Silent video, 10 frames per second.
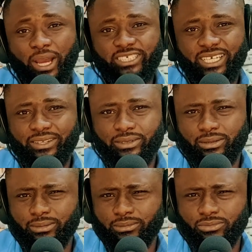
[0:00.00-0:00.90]
mentioned,
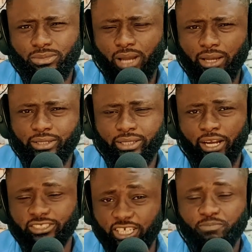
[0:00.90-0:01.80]

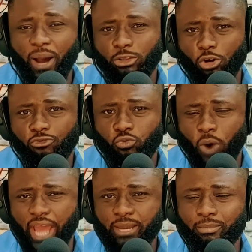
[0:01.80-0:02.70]
there is this part of
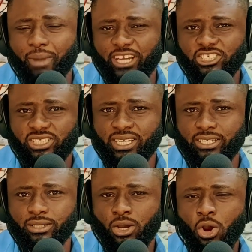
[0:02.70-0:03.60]
where he
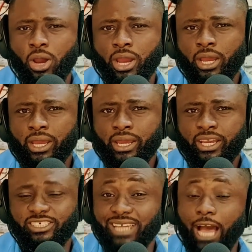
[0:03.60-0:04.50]
mentioned
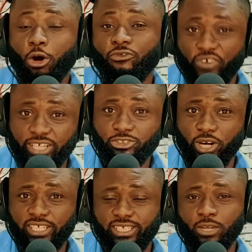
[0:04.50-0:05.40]
his lack of
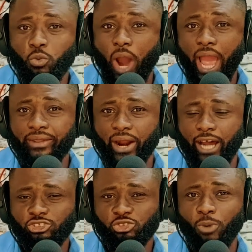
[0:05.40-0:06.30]
interest in where there
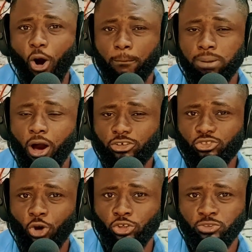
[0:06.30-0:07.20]
are small
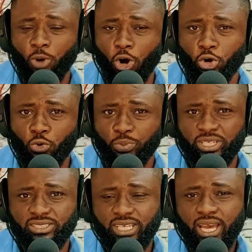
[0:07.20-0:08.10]
blocks or small
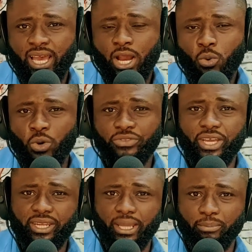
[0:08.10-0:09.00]
groupings
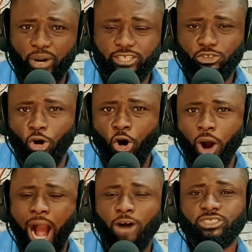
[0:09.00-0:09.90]
within the BRICS
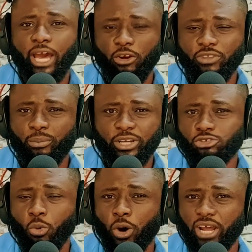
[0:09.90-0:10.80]
or outside of the
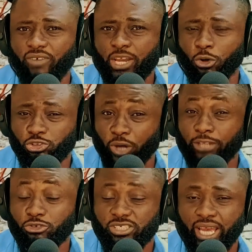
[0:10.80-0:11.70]
BRICS or whatever he was
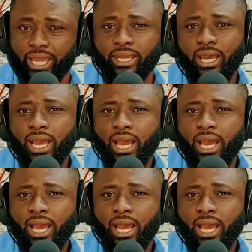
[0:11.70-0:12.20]
trying to say,